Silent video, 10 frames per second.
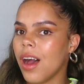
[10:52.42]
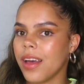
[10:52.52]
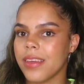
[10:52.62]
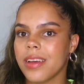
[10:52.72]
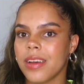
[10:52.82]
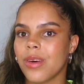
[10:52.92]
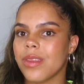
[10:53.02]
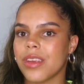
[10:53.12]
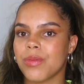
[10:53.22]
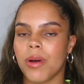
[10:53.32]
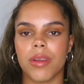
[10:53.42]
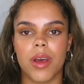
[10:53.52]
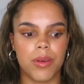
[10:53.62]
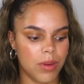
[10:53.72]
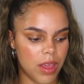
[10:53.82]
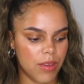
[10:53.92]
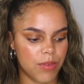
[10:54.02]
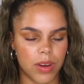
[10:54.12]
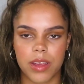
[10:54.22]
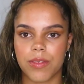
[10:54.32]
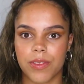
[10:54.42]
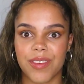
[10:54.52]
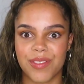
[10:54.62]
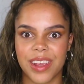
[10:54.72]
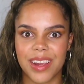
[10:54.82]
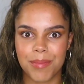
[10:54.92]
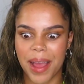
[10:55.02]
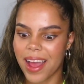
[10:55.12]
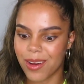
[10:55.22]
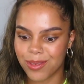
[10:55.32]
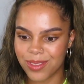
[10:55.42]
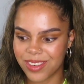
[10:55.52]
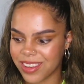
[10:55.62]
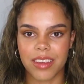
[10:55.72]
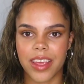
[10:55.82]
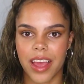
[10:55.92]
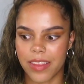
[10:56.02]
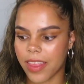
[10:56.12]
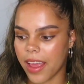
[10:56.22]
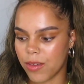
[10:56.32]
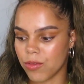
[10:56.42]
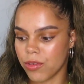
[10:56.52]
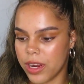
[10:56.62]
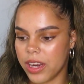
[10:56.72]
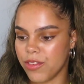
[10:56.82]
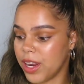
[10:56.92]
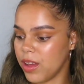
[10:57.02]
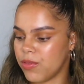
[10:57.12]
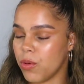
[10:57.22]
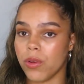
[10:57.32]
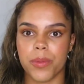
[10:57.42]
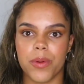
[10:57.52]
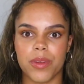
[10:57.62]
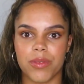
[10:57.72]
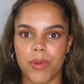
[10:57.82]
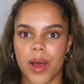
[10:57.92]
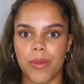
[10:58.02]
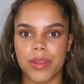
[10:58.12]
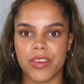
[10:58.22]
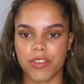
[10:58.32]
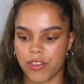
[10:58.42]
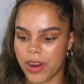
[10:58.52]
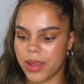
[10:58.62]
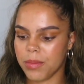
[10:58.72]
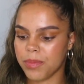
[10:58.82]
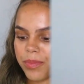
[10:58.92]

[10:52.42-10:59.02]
I think I got this one only for like £15. So yeah, they're really affordable as well, which is great.